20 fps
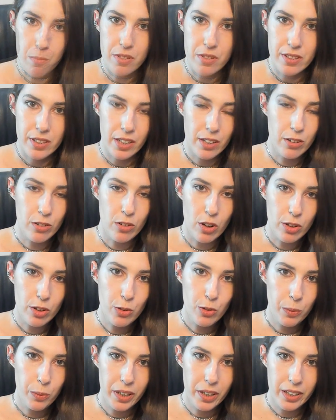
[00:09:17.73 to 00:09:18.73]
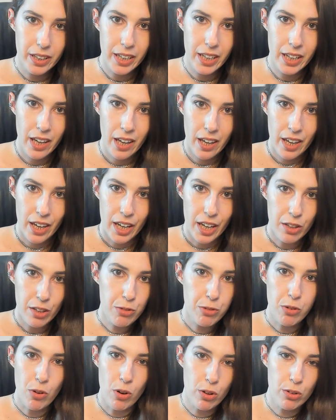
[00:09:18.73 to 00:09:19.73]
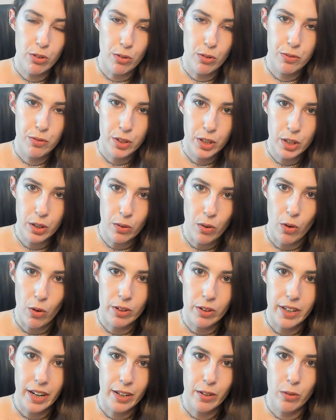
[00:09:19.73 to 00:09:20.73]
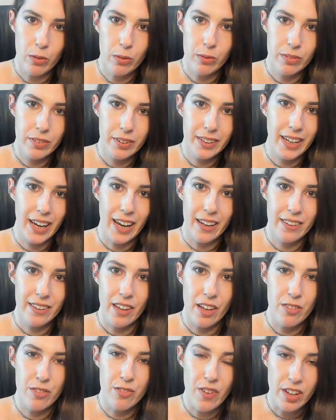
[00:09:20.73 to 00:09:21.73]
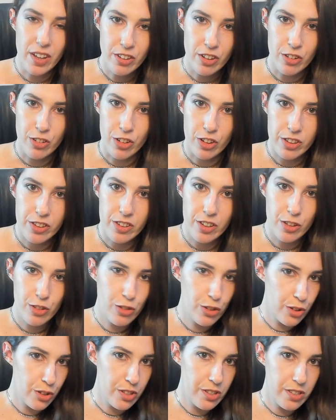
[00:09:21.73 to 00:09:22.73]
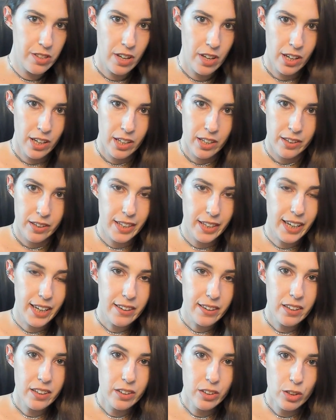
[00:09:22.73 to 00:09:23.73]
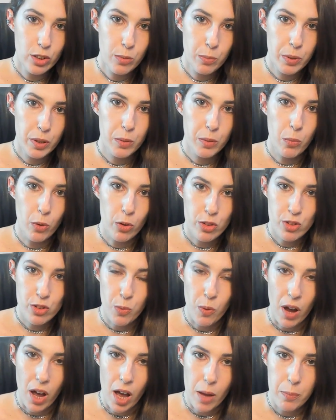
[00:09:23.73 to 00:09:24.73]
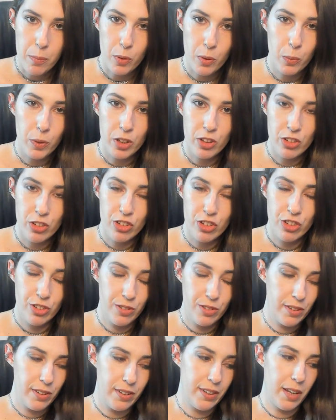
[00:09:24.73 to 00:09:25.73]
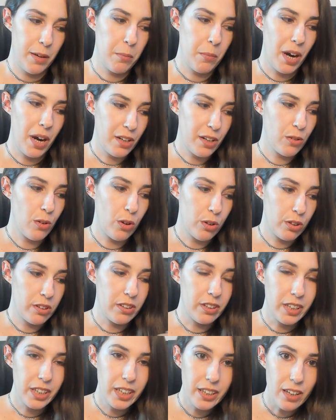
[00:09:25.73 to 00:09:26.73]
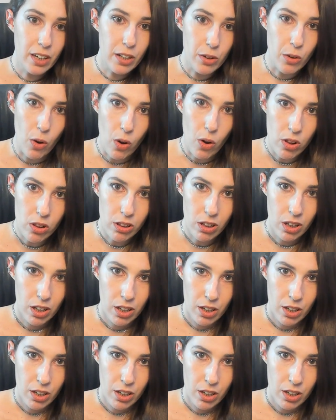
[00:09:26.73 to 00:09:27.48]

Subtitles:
they're not really in front of you, or they don't get advantages. It's just they get a little bit more scrap, which they might not need at all,